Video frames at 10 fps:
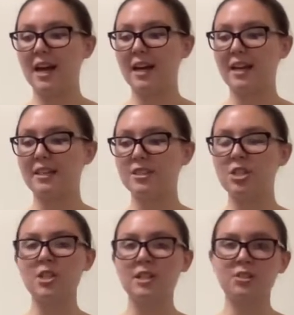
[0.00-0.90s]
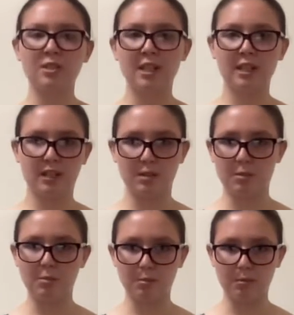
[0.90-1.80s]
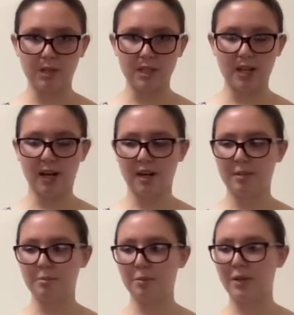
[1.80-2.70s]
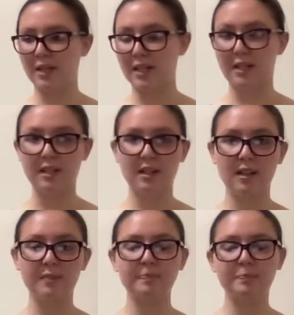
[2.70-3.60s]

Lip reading: And it's only like a one-time put in